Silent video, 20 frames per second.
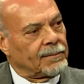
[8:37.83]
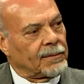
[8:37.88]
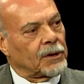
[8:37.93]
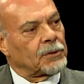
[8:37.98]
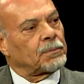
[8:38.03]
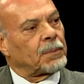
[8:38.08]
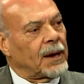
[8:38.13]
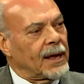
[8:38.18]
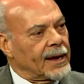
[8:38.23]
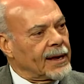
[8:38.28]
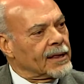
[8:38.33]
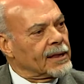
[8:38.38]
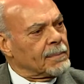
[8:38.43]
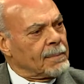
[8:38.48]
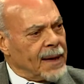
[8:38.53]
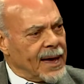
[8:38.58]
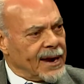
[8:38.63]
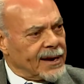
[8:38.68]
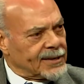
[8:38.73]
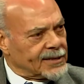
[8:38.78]
I was playing in the
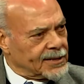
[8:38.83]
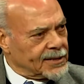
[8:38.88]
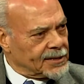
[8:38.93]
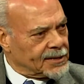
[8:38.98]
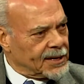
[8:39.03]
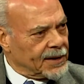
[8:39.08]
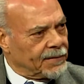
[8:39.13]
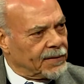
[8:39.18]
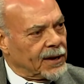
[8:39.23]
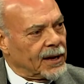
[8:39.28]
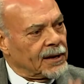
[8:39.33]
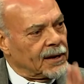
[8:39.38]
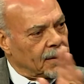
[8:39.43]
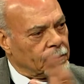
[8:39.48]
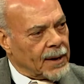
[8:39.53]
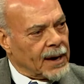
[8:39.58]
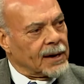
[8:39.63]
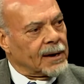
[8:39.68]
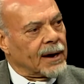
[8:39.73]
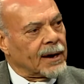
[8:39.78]
Madison Symphony. I did
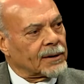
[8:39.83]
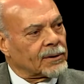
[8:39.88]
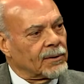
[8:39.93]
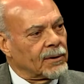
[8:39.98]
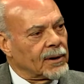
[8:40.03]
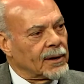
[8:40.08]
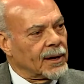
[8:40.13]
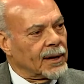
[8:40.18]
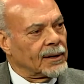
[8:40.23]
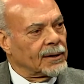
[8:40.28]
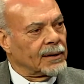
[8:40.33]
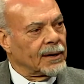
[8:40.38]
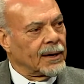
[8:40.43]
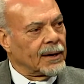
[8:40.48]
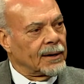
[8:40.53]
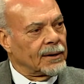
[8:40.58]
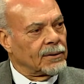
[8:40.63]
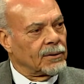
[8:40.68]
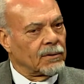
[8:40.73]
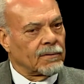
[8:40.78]
my doctorate at
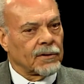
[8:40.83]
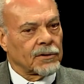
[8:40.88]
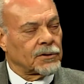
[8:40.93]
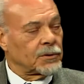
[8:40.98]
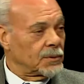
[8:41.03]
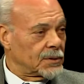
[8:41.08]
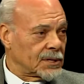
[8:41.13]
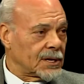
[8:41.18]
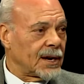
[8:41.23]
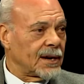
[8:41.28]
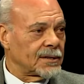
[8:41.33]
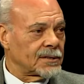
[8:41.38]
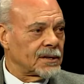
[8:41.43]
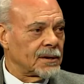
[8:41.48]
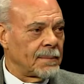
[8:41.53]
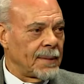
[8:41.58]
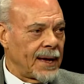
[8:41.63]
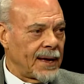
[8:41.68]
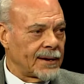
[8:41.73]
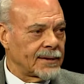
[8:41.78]
University of
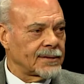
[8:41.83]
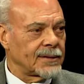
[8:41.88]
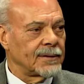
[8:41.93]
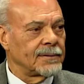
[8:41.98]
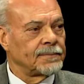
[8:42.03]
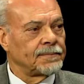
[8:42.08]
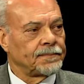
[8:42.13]
Wisconsin-Madison.